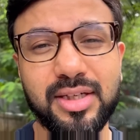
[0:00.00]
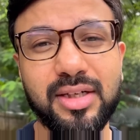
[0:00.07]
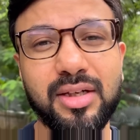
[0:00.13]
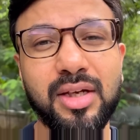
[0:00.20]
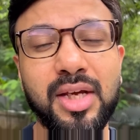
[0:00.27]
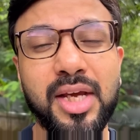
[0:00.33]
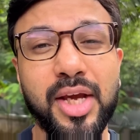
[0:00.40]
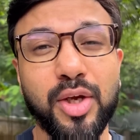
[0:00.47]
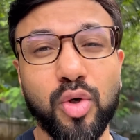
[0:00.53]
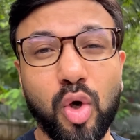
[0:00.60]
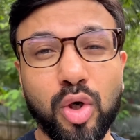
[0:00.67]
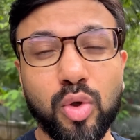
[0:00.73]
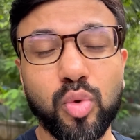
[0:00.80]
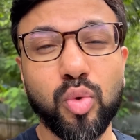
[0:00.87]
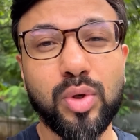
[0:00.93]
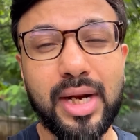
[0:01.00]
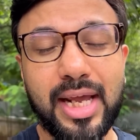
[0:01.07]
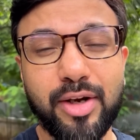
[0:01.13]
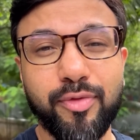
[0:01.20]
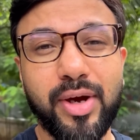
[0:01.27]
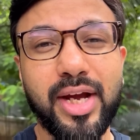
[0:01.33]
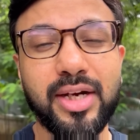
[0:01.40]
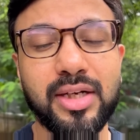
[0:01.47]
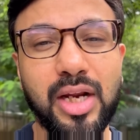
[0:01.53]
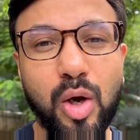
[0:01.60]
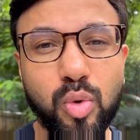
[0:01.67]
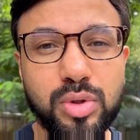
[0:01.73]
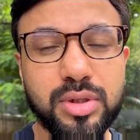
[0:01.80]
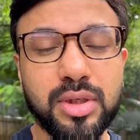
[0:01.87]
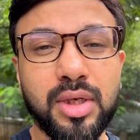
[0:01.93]
it in order to clarify your
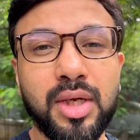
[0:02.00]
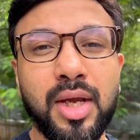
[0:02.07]
doubts.